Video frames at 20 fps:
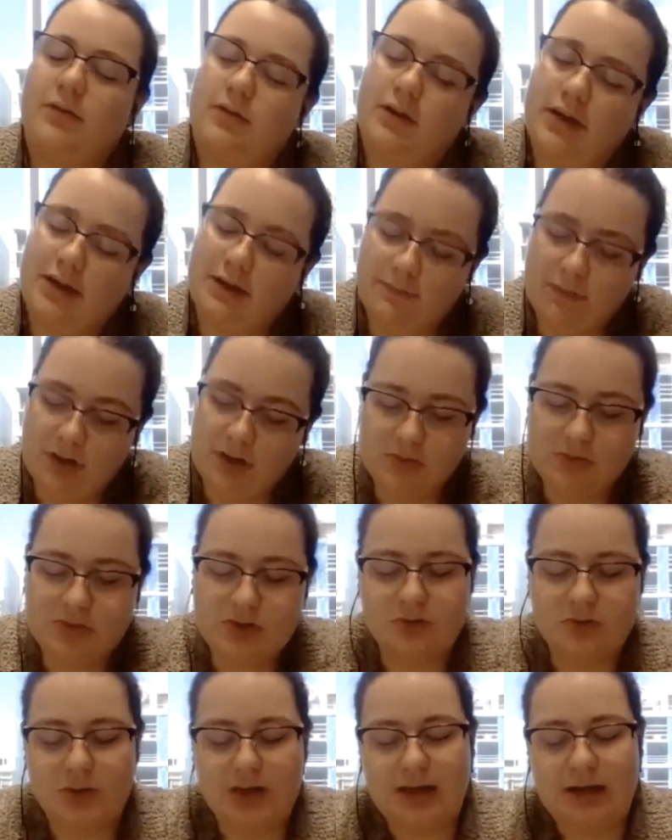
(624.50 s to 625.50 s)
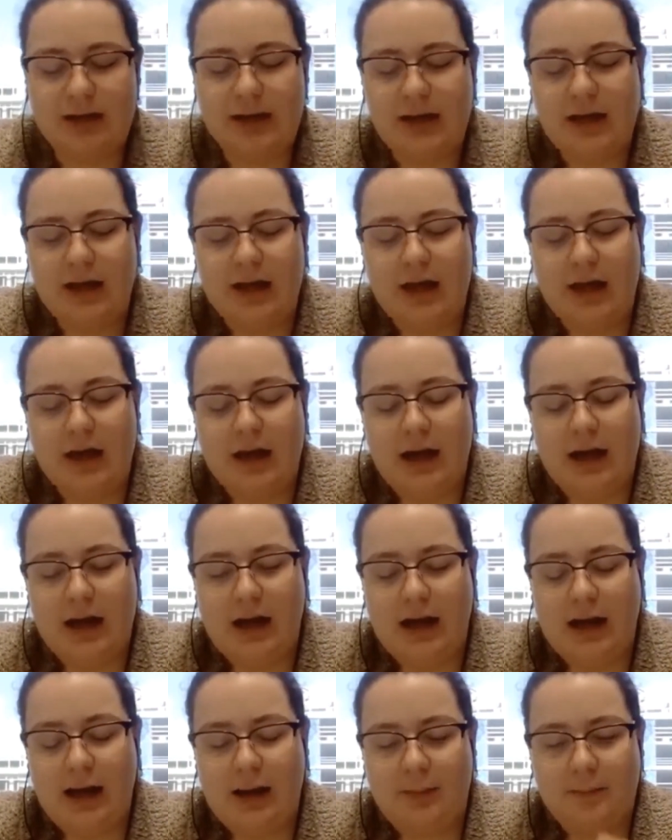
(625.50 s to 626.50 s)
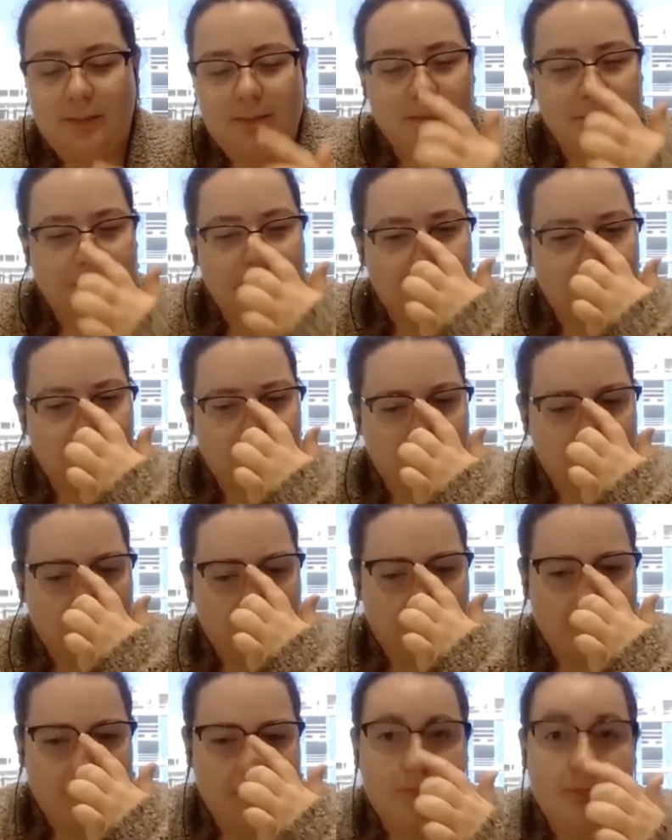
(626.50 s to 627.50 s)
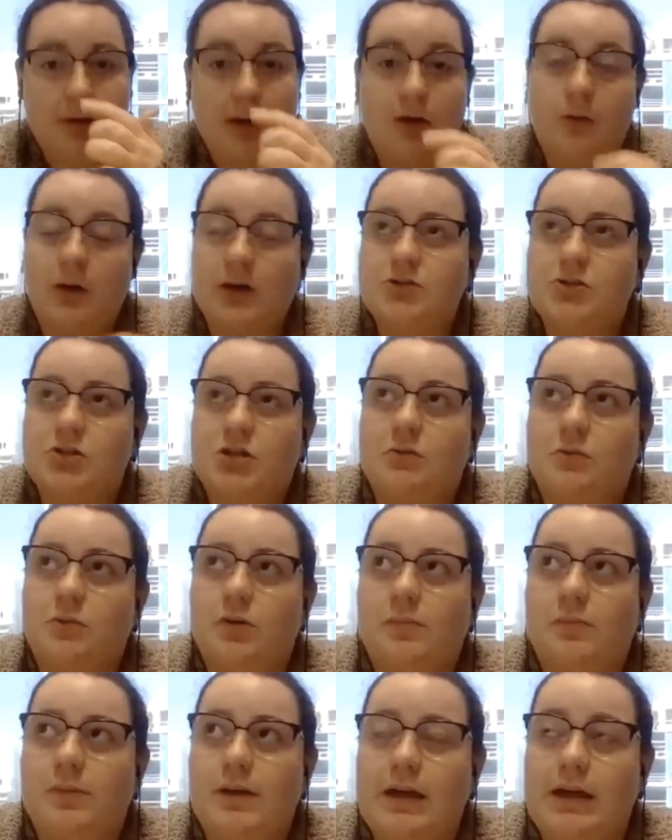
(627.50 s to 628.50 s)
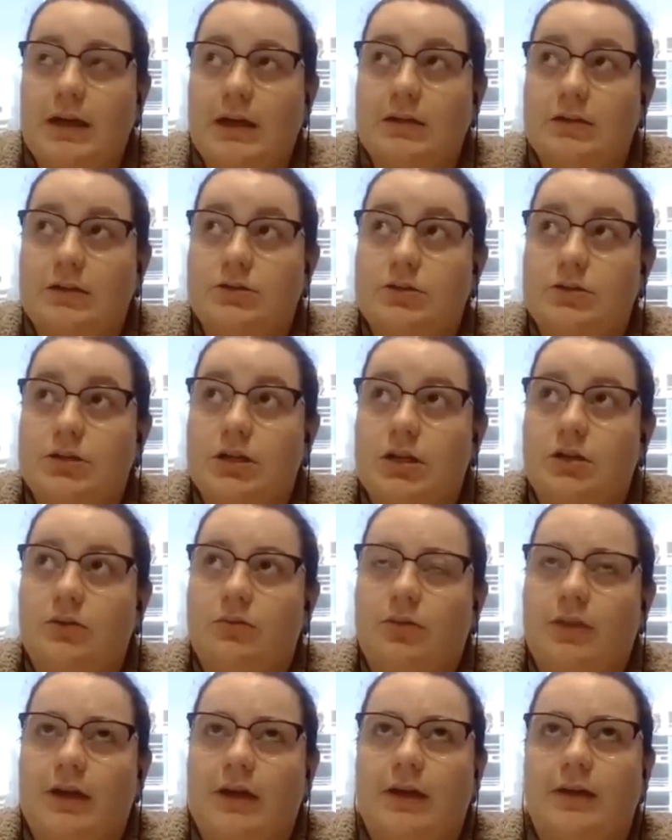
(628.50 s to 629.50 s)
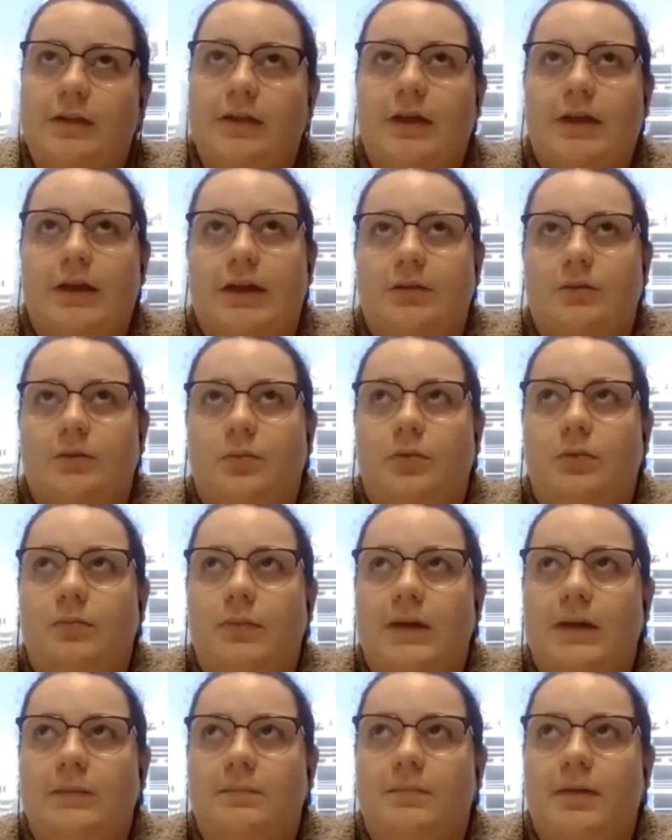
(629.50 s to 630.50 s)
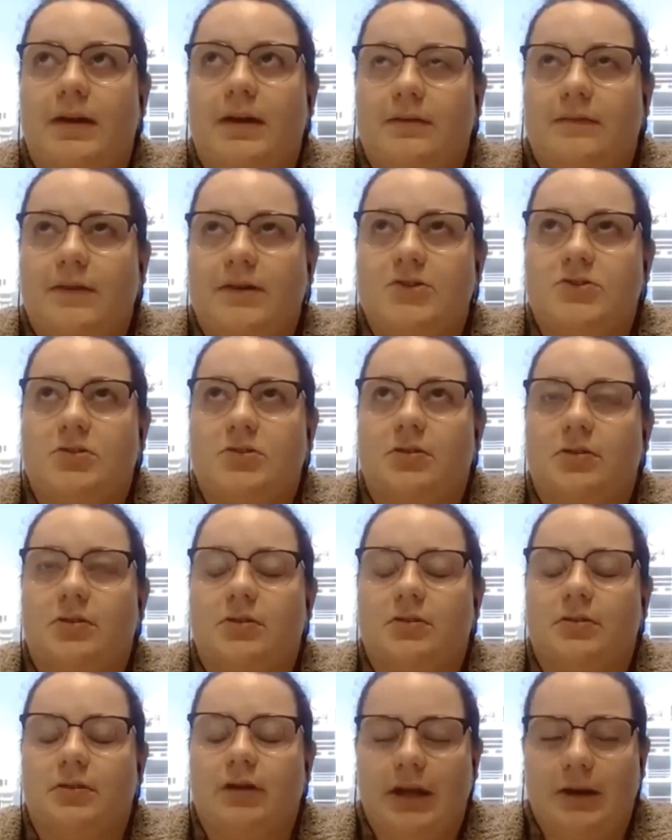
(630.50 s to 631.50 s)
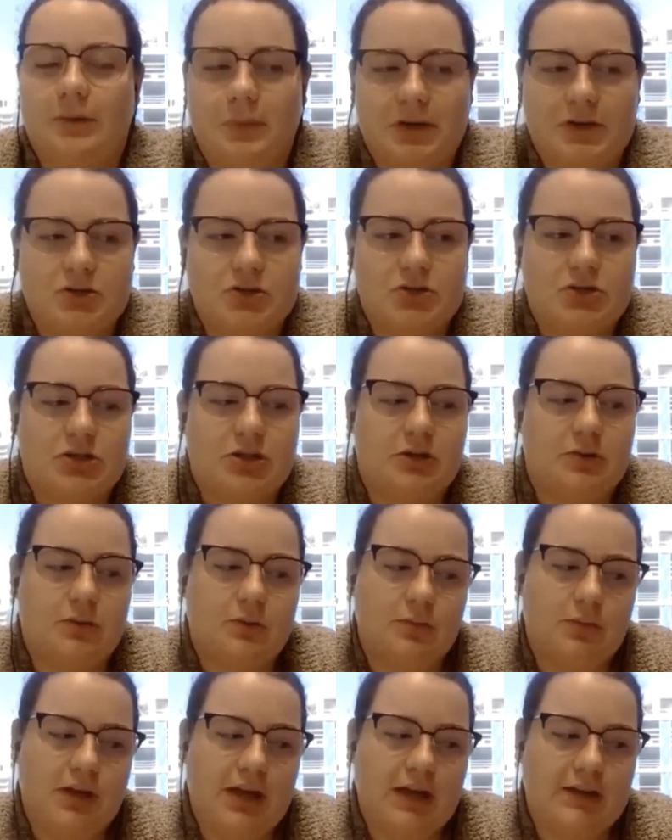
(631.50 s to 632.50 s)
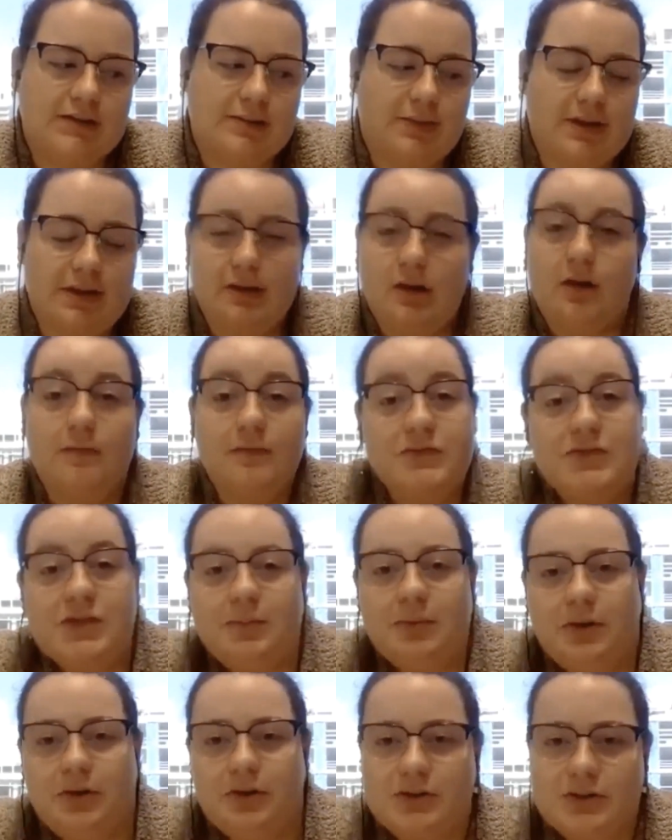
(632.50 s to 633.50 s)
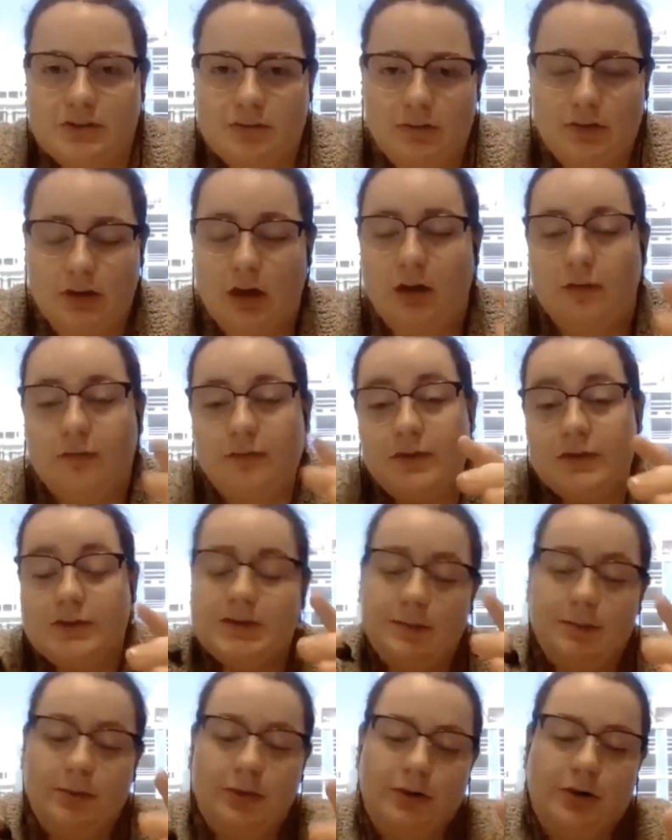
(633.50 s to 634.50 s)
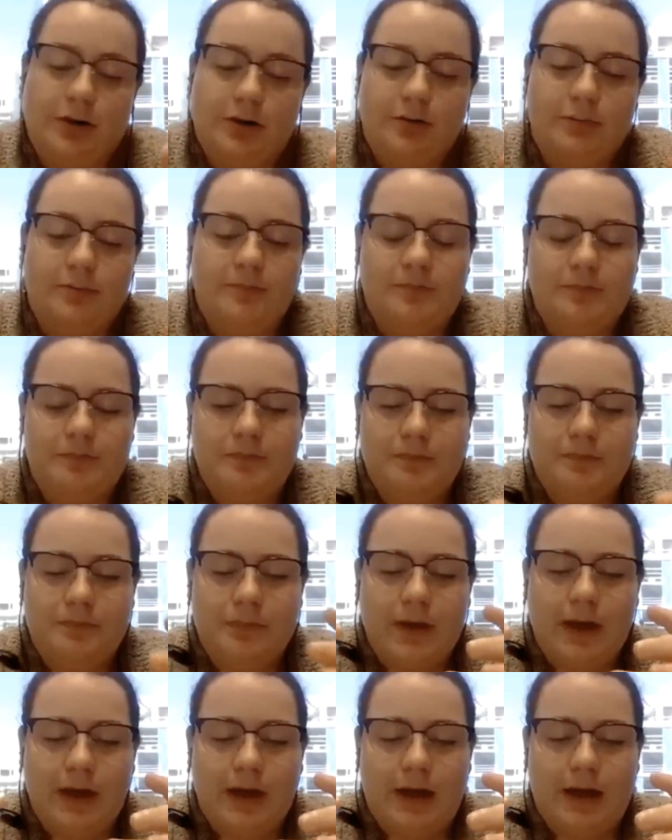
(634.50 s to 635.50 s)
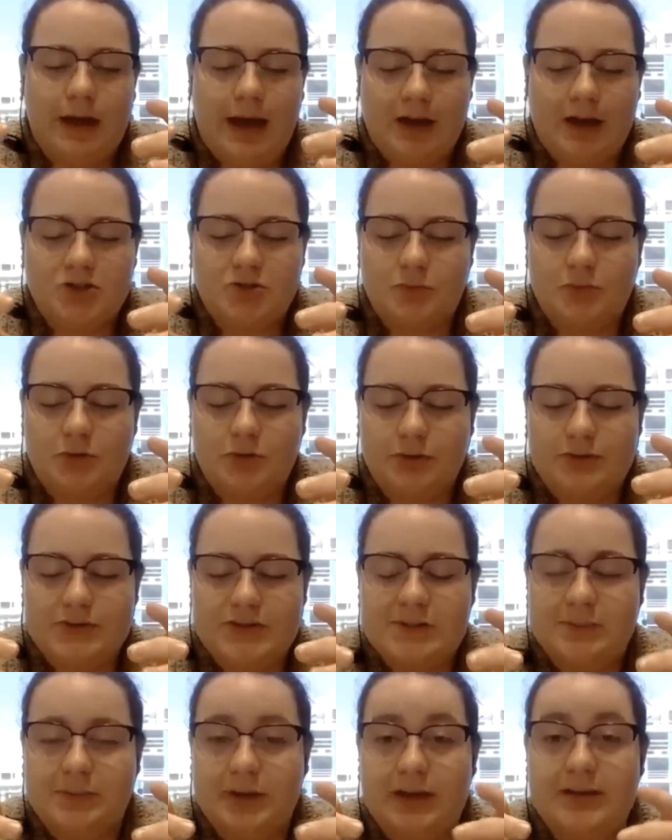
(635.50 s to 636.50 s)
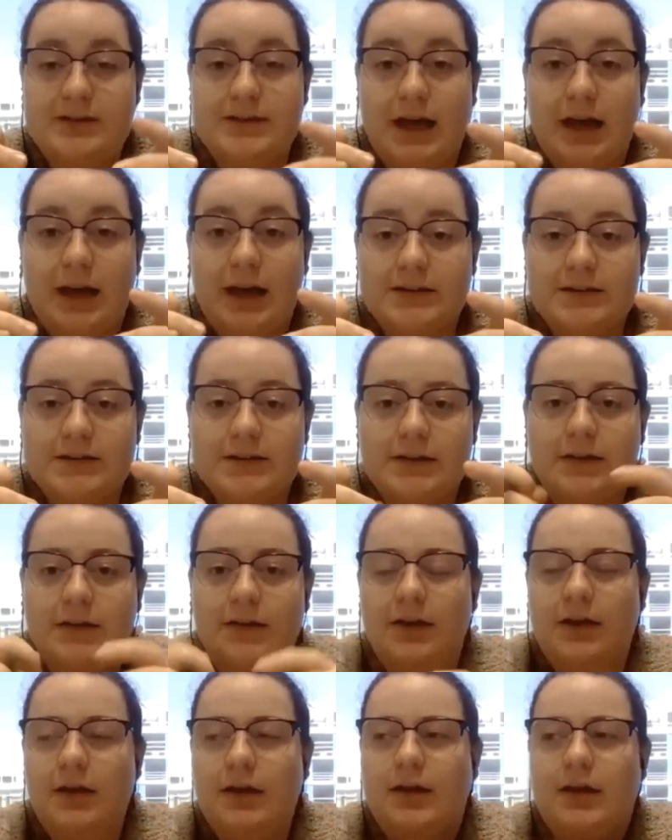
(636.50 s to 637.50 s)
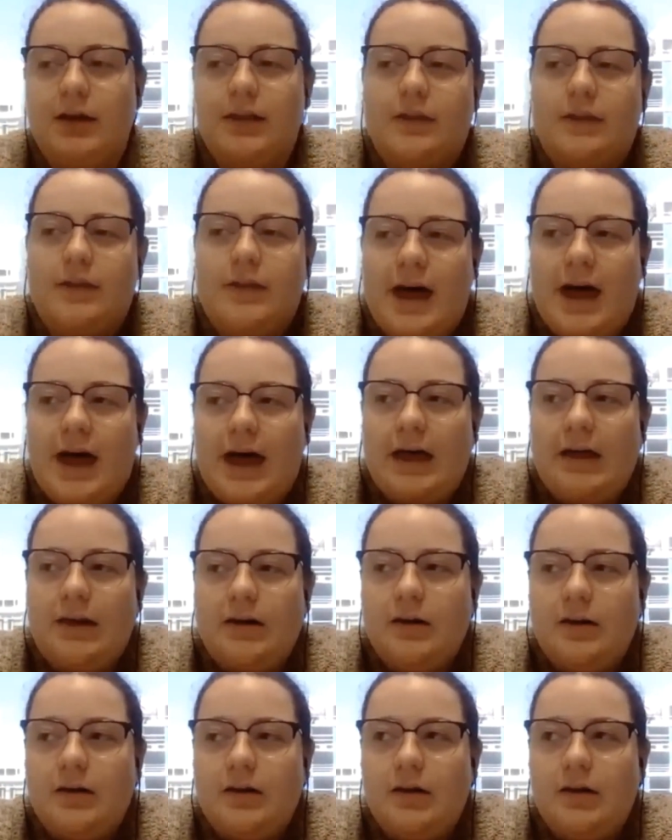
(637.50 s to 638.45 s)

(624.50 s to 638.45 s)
kind of used to it. Um, but my question would be do you think that it would be beneficial in which to get something of similar of the similar uh, actual display size that